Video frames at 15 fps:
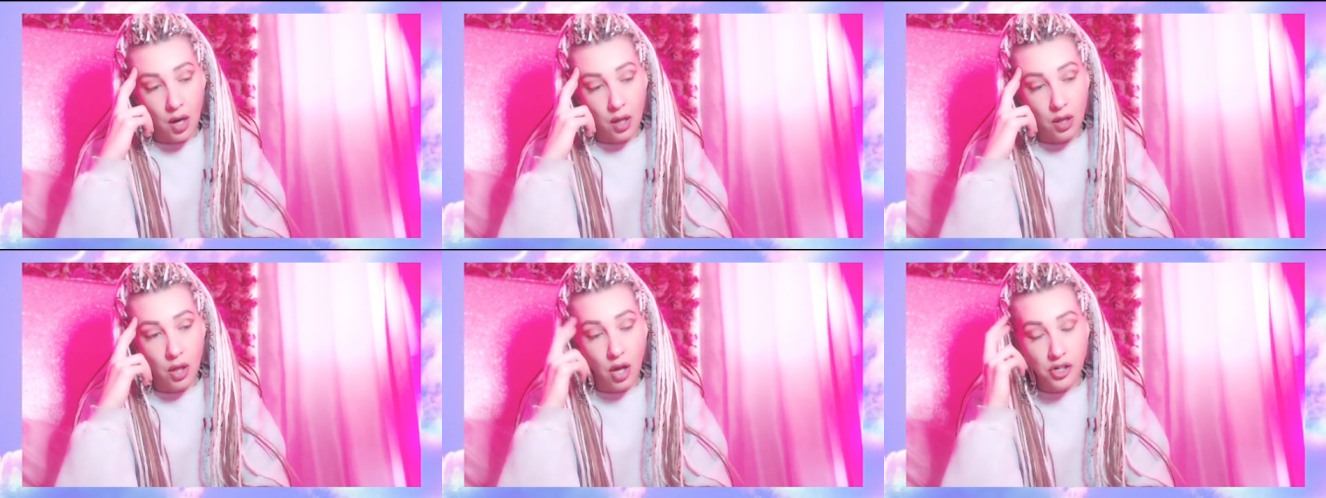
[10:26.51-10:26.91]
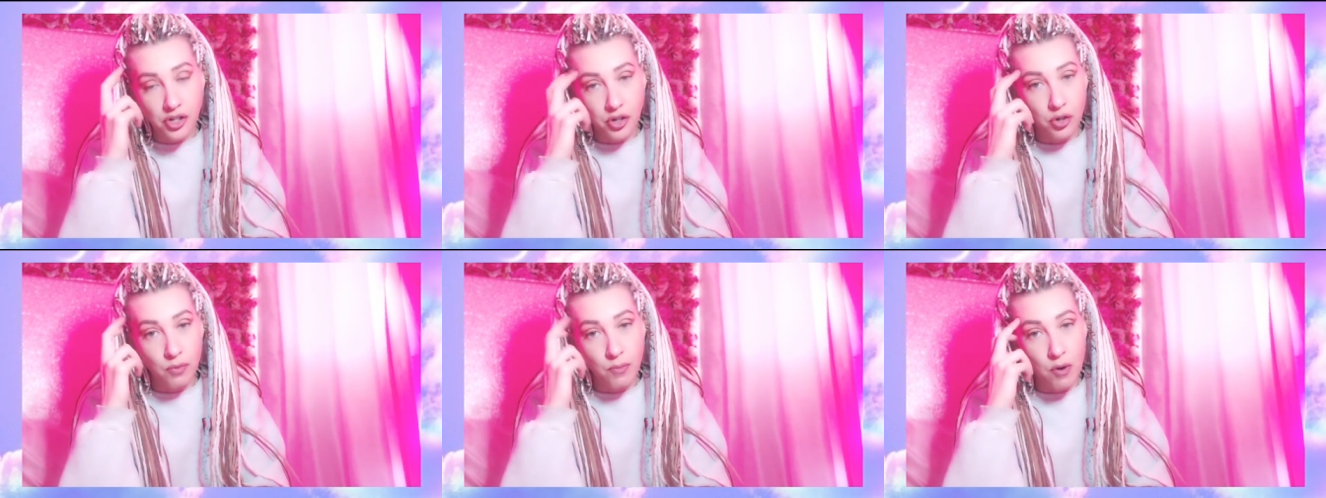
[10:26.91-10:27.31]

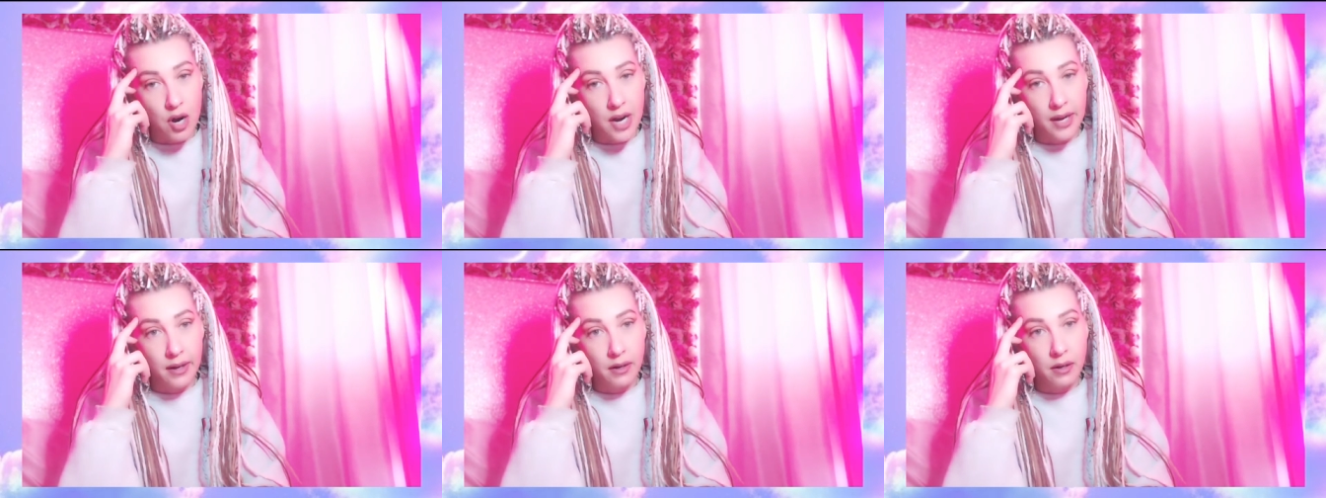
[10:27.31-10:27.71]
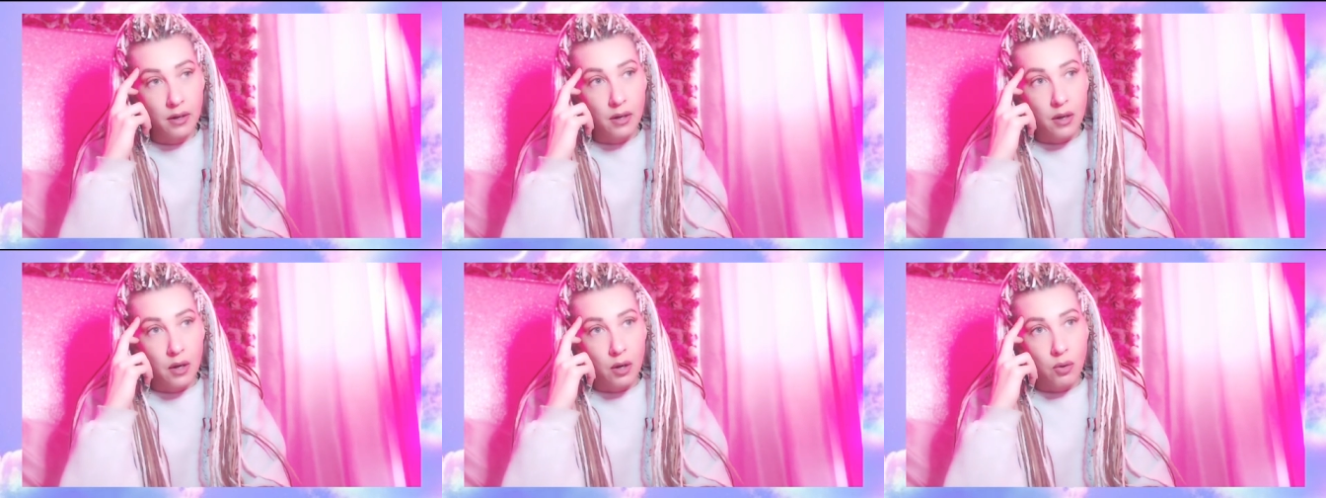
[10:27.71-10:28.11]
logical brain
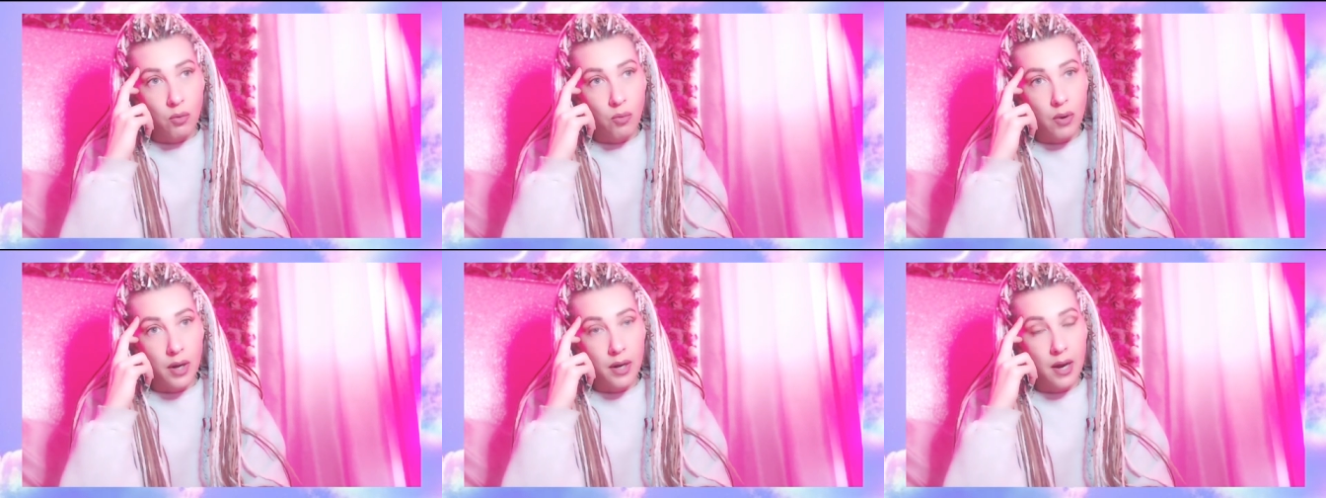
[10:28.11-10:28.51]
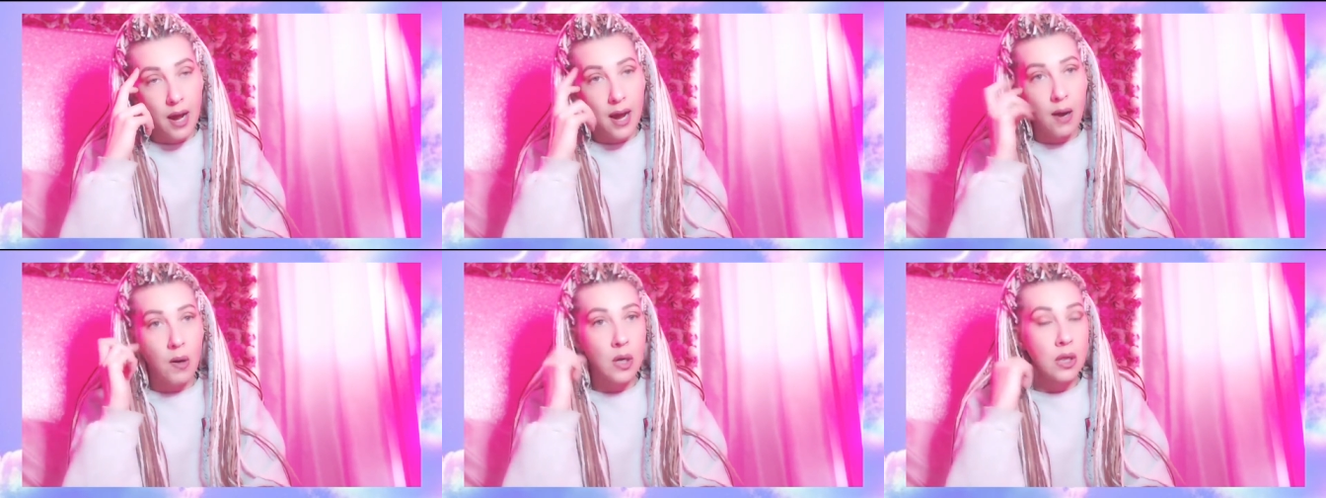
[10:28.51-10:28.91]
when
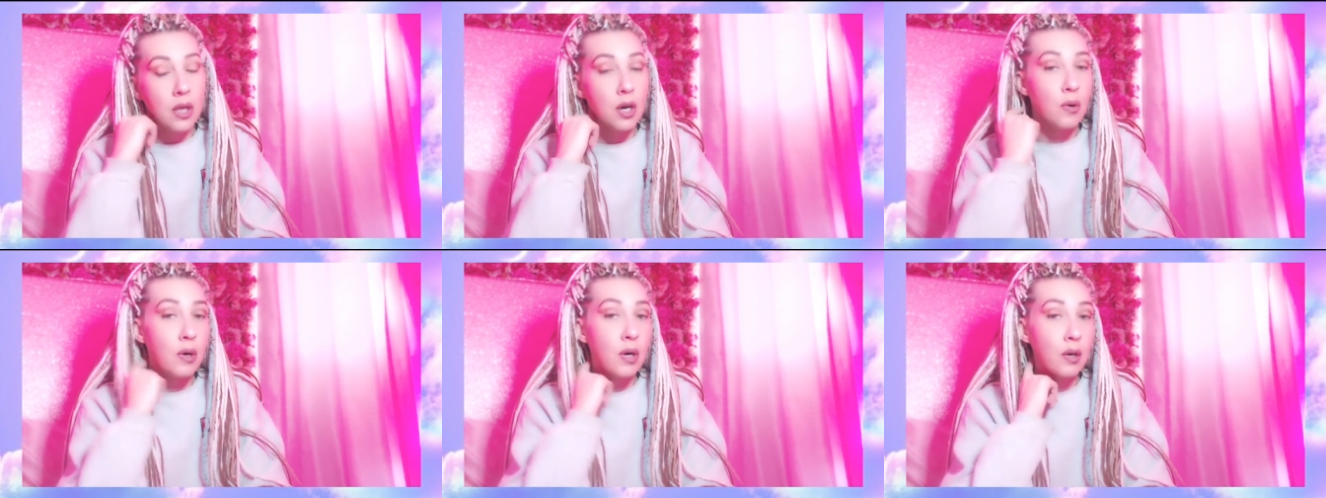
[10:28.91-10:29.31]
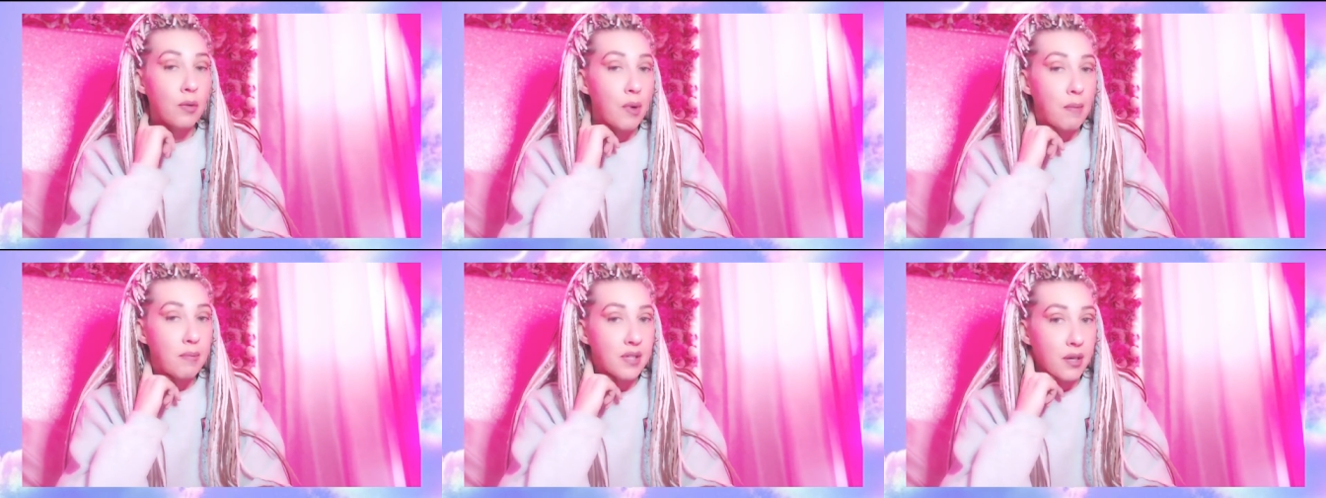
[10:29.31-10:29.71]
our lower
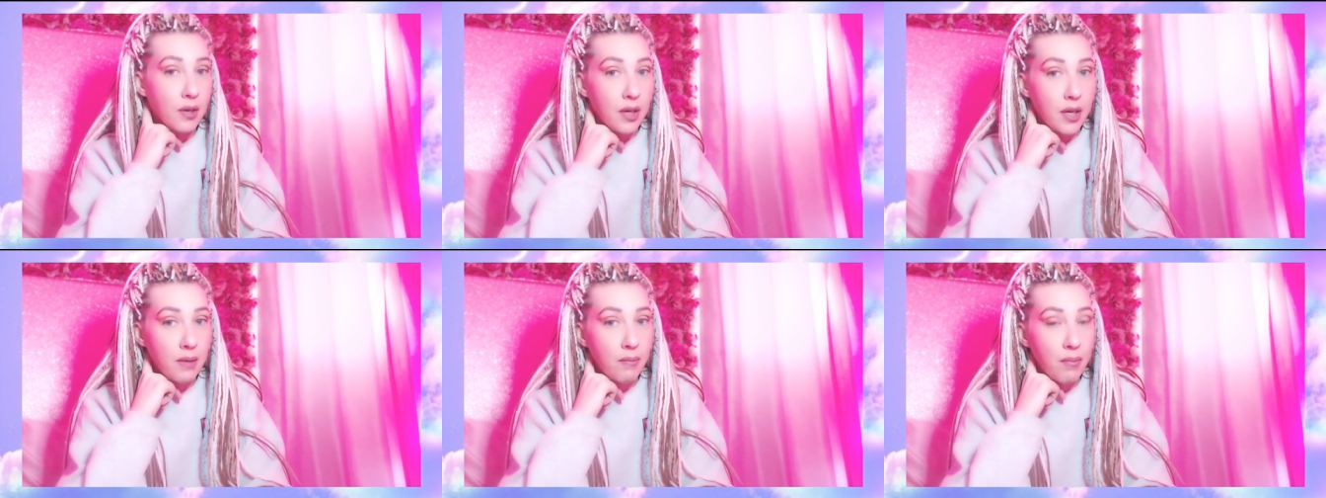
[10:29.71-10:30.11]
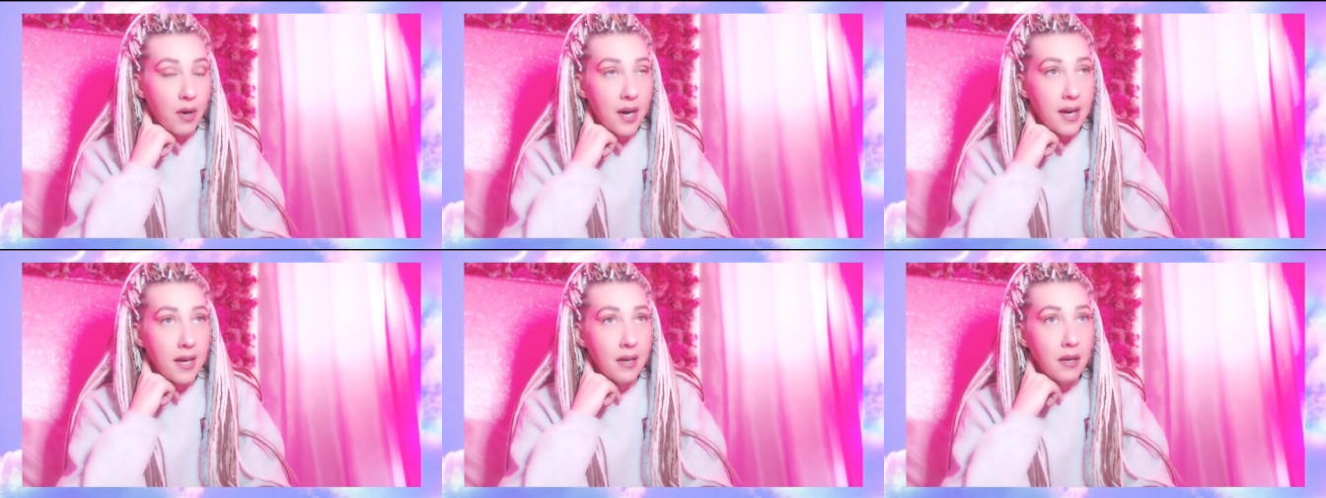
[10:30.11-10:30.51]
reptilian
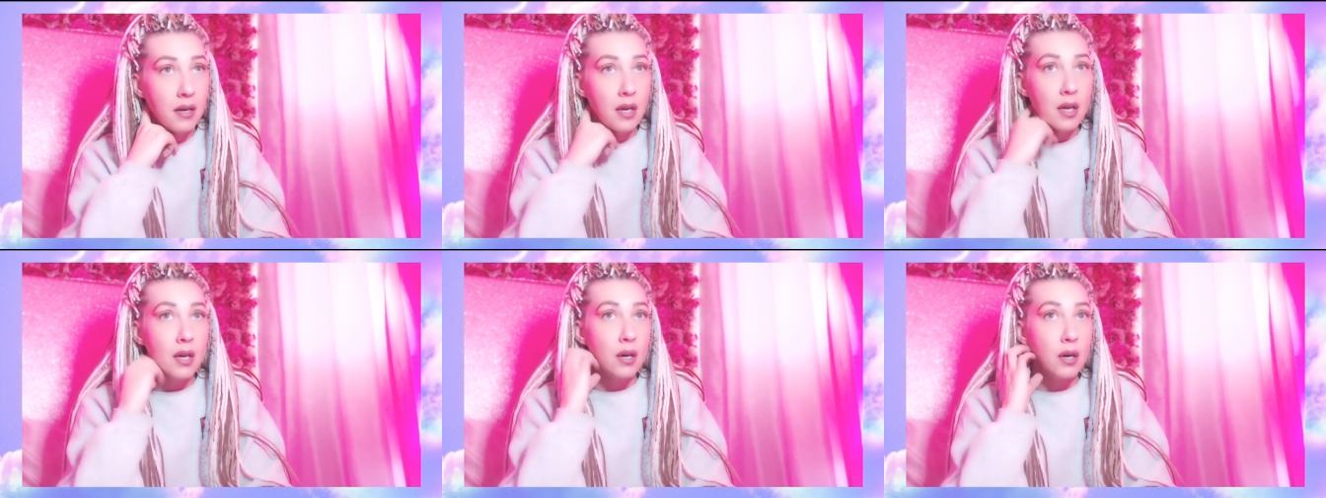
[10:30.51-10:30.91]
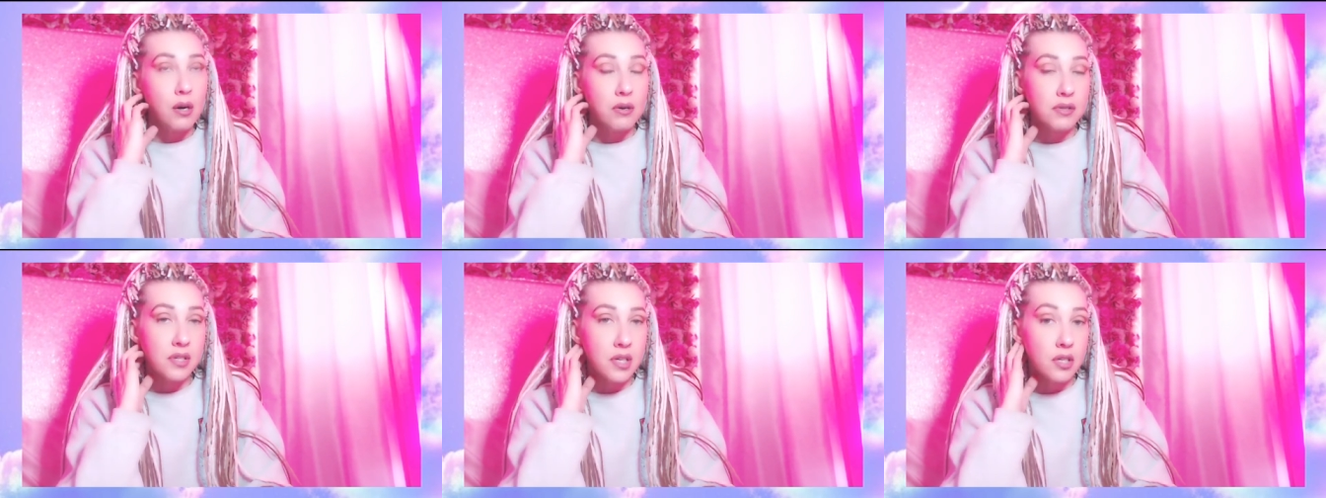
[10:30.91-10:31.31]
brain
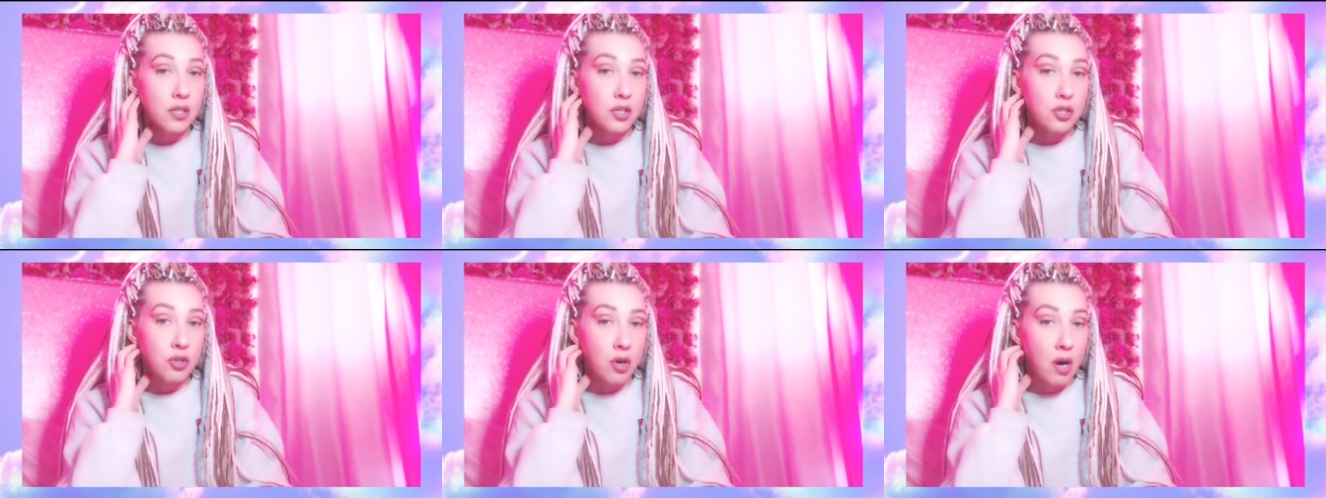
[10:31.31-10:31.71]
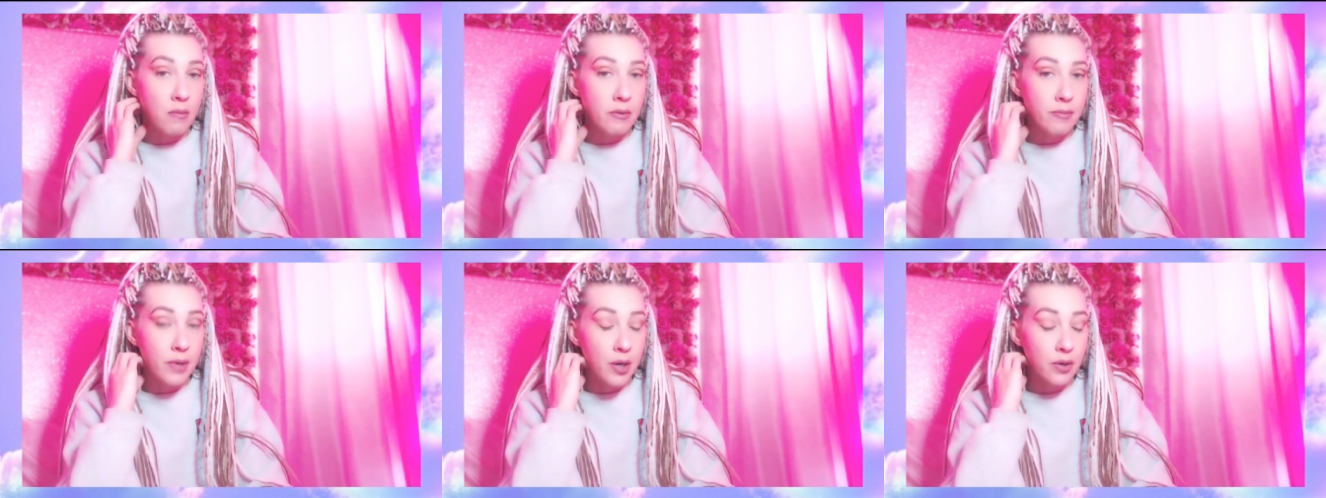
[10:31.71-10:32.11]
goes into trauma
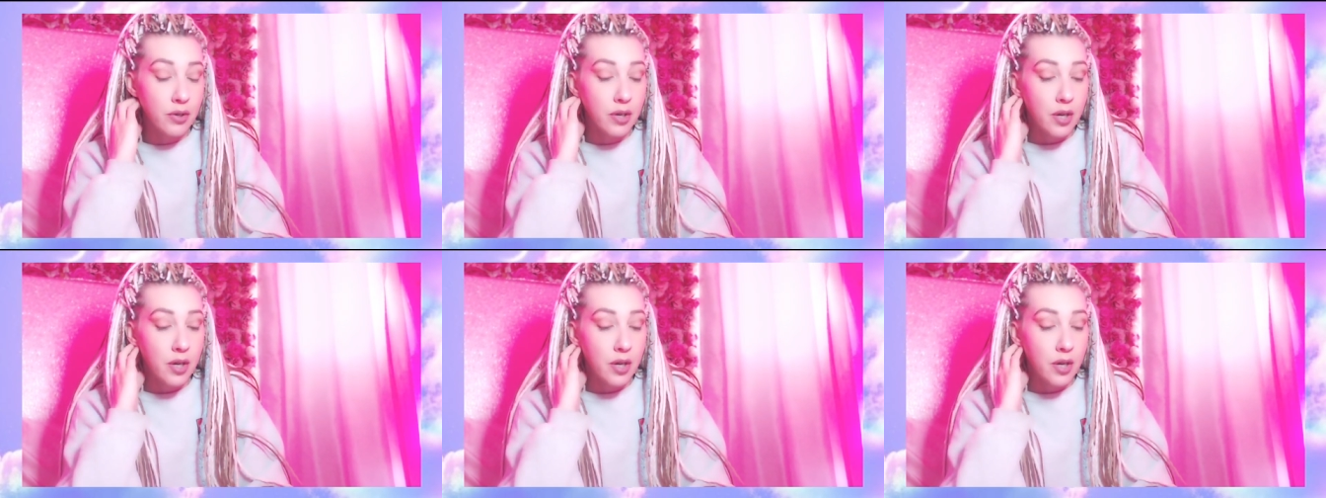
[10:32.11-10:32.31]
mode.